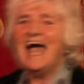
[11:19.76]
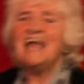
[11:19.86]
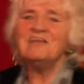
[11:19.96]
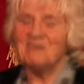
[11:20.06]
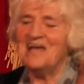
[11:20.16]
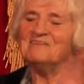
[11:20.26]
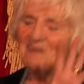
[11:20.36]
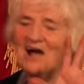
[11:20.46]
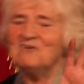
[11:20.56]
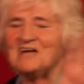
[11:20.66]
anyway,
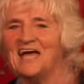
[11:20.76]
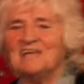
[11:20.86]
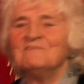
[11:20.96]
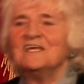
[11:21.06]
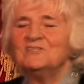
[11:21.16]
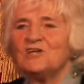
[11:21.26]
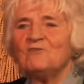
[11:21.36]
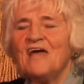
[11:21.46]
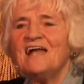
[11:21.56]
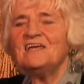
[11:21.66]
okay, so
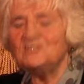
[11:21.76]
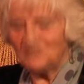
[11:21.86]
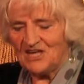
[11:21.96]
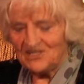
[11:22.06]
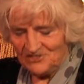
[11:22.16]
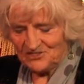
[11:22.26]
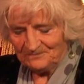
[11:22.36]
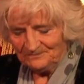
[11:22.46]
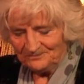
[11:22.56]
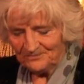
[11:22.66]
there he sits.
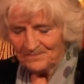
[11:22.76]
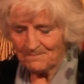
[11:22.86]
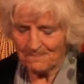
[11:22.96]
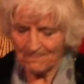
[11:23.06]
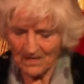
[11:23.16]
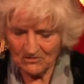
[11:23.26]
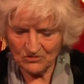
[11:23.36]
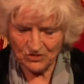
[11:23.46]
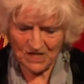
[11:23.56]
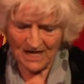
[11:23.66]

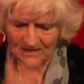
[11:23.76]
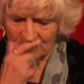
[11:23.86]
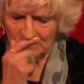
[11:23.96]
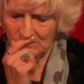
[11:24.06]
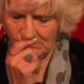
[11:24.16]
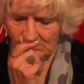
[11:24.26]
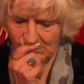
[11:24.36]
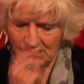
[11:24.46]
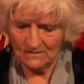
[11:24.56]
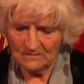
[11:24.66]
Shall,
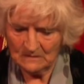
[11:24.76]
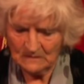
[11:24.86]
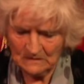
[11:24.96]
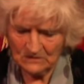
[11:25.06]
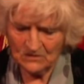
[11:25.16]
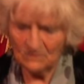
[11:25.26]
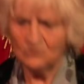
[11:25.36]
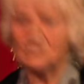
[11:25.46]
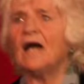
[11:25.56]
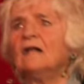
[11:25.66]

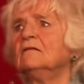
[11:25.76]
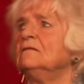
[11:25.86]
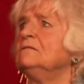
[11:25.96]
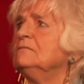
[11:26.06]
shall,